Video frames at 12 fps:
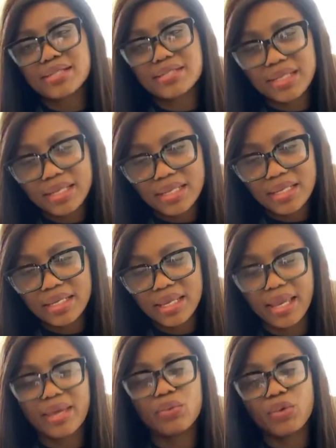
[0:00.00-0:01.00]
daily,
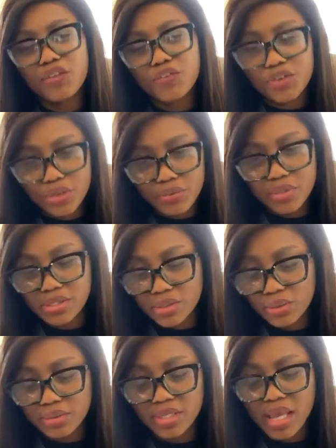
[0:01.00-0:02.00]
and wait for your
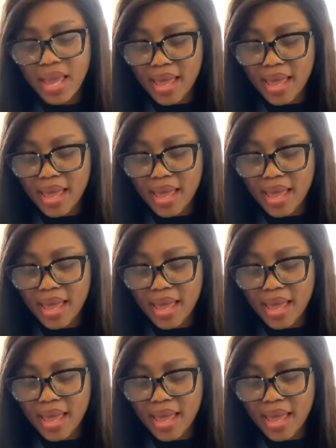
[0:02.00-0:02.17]
results.